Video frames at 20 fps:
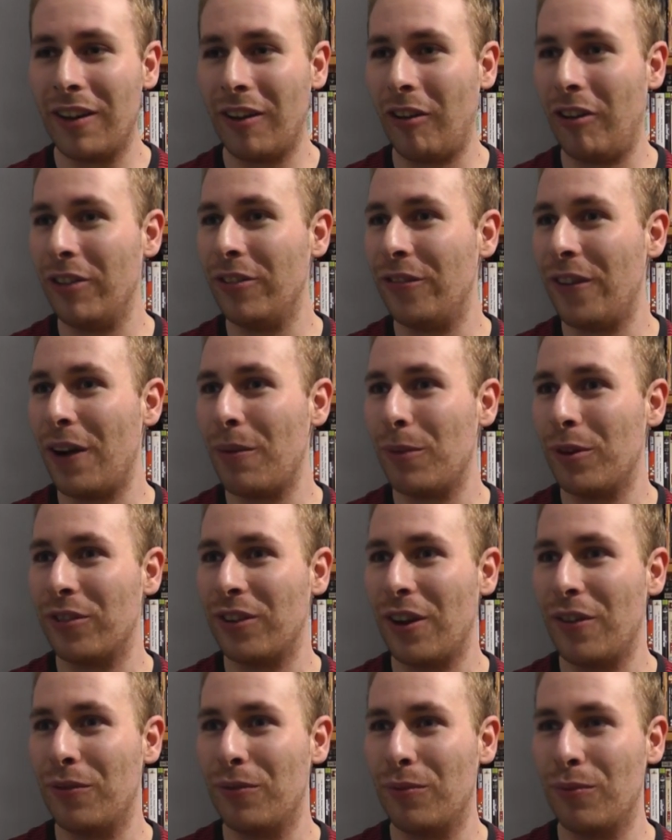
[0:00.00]
I found
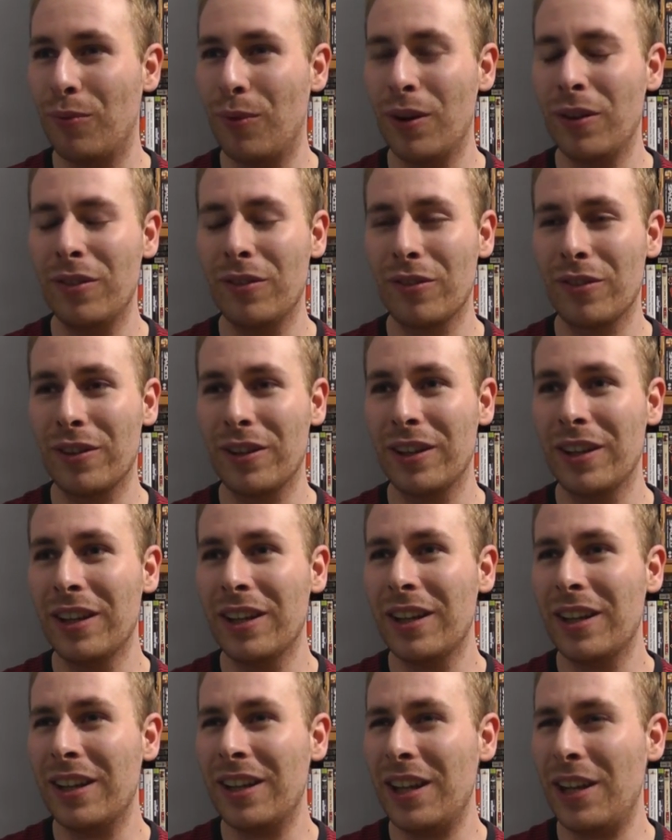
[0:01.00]
myself wondering
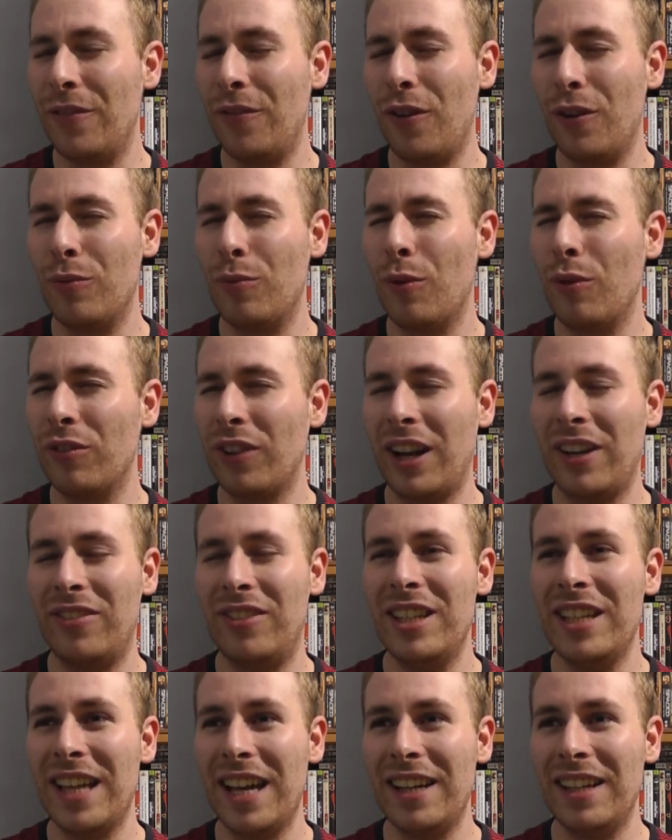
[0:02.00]
if I was
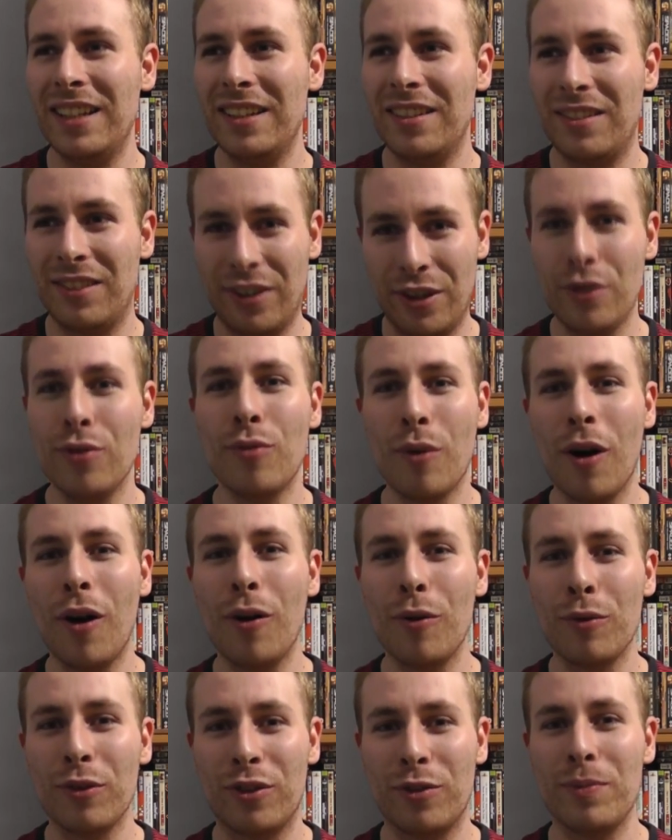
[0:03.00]
actually getting too
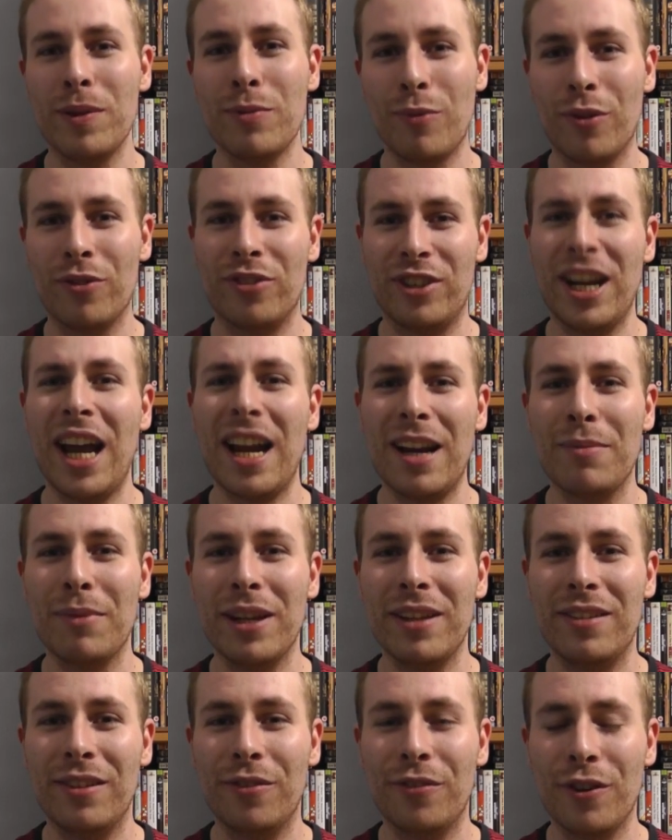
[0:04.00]
old to be watching
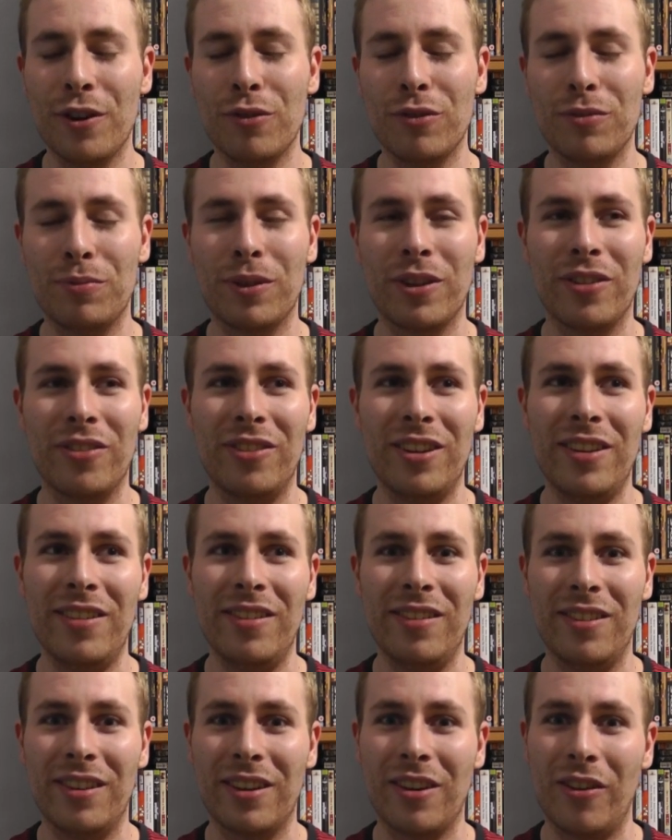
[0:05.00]
animated films, because this
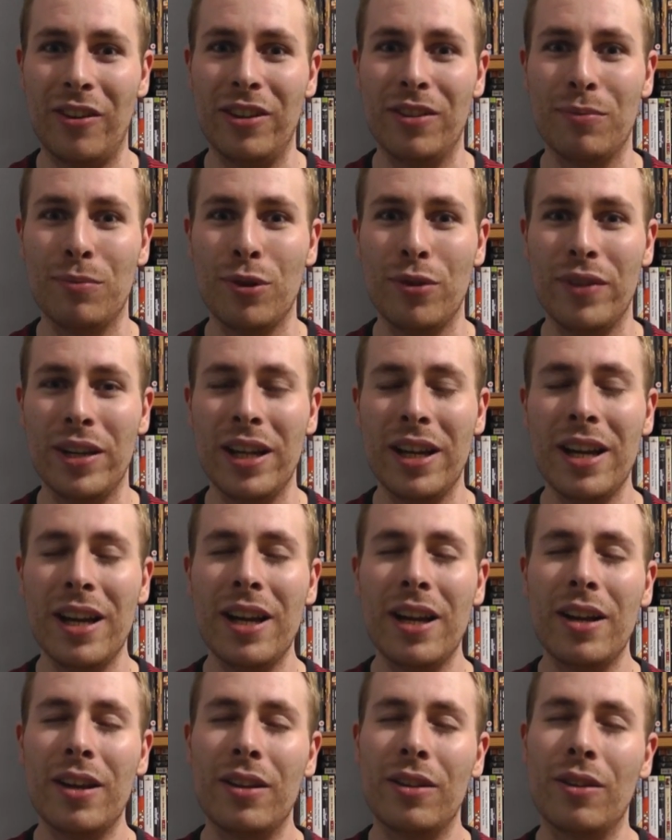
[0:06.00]
is the kind of movie
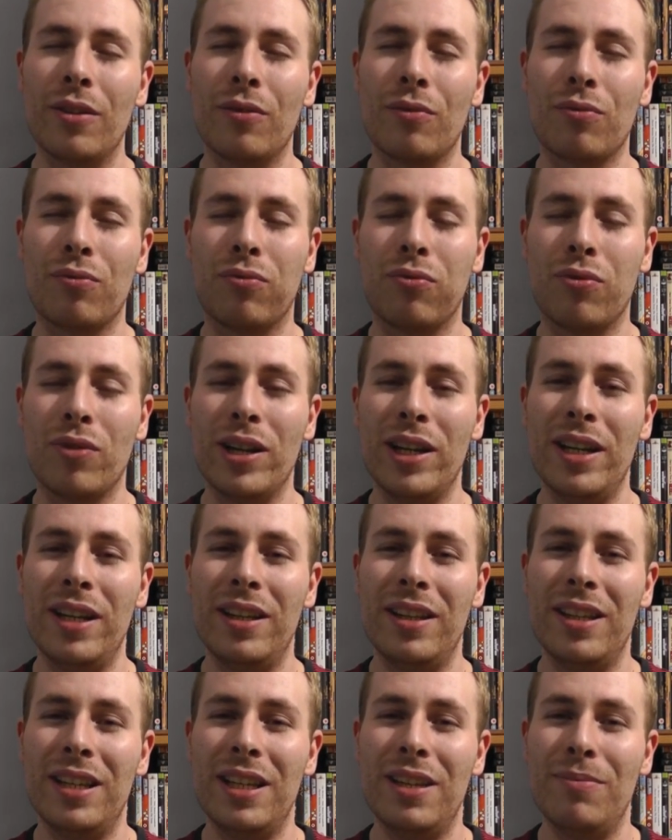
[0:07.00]
that
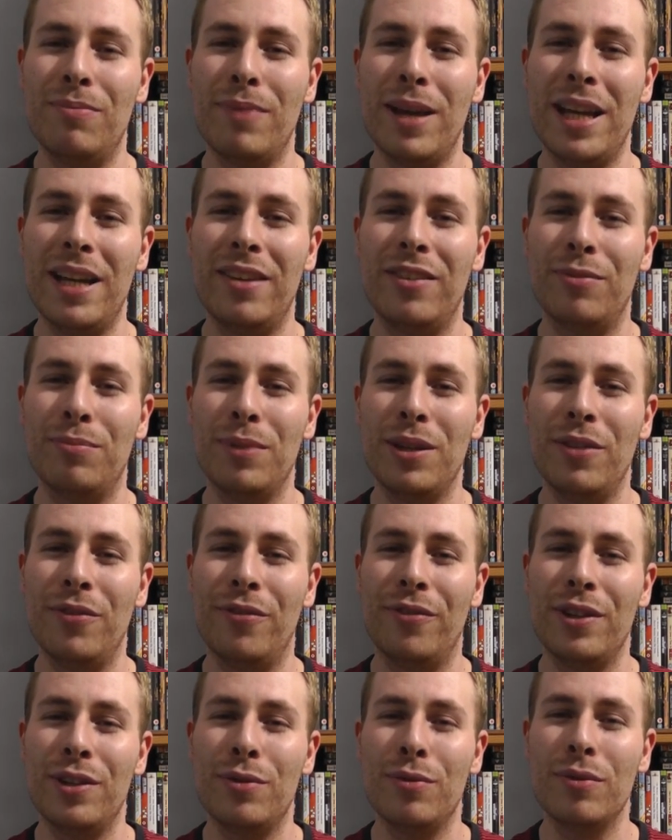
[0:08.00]
really makes me
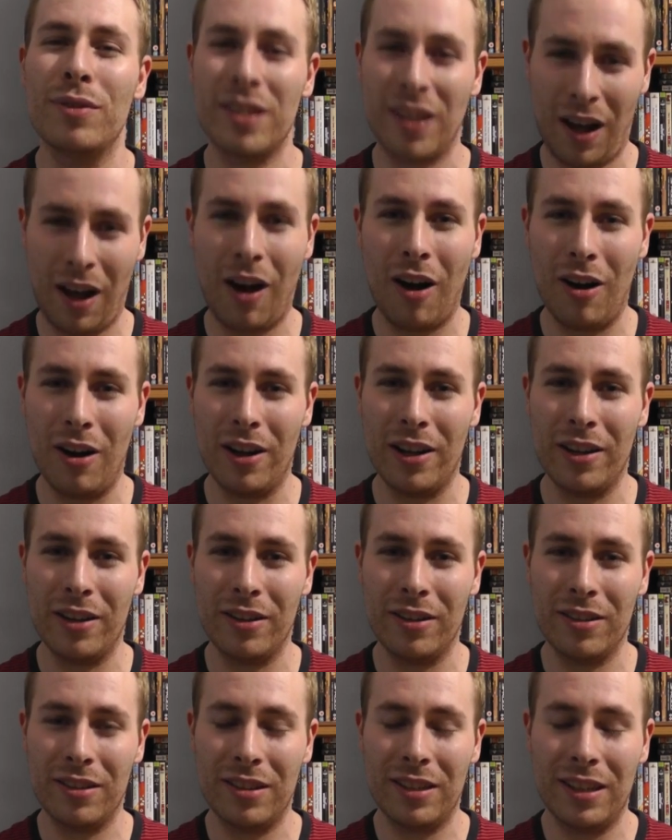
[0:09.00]
feel
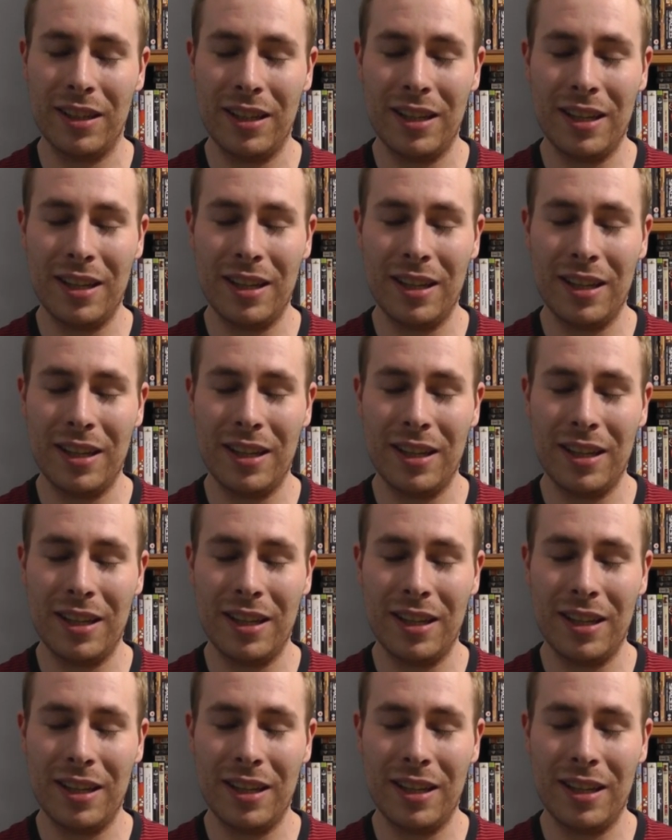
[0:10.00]
tired.